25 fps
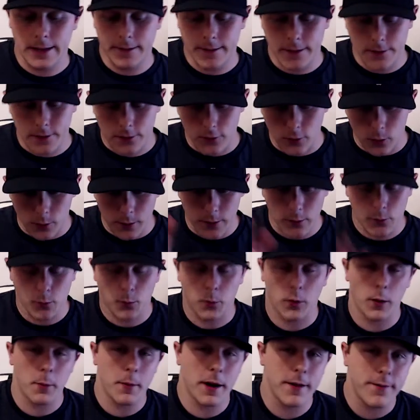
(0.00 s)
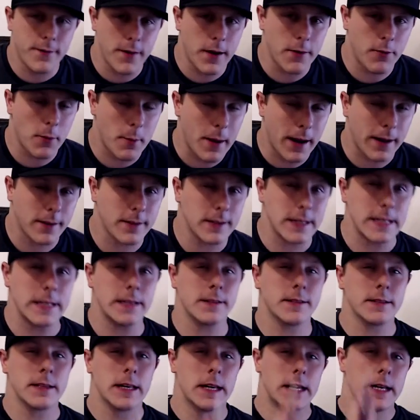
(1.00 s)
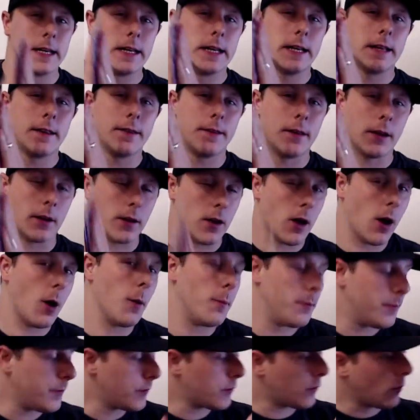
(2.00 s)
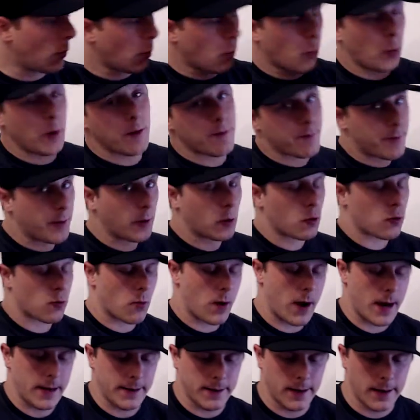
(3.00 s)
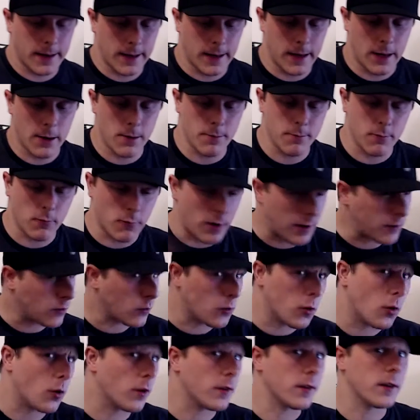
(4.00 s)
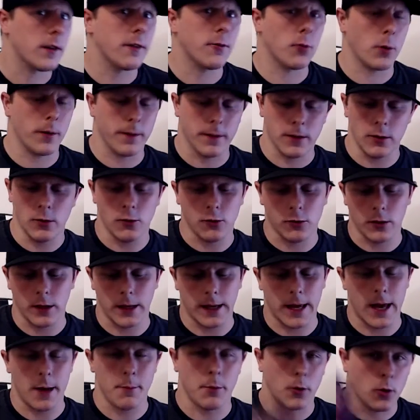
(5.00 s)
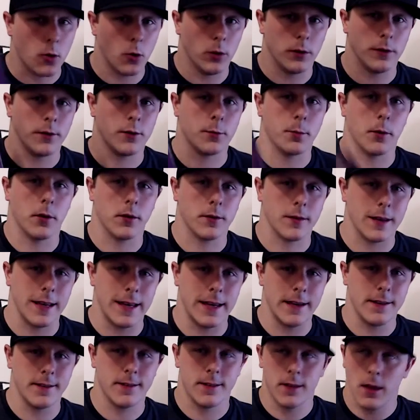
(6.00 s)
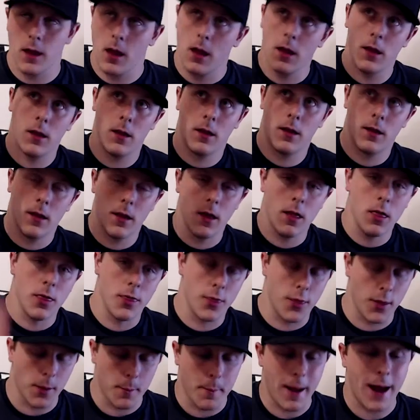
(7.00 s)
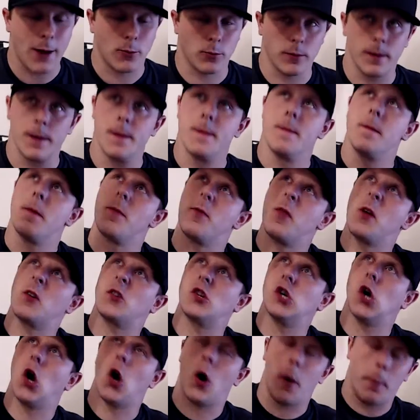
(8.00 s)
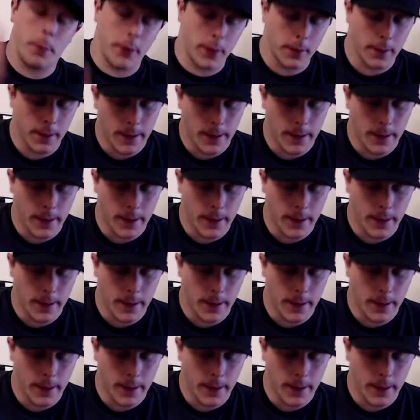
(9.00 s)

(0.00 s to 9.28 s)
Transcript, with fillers: This is always one of my favourite magazines that comes with the crate. Um, Wrestle Talk is another one that you usually get, but Calling Spots is the mountain, the top.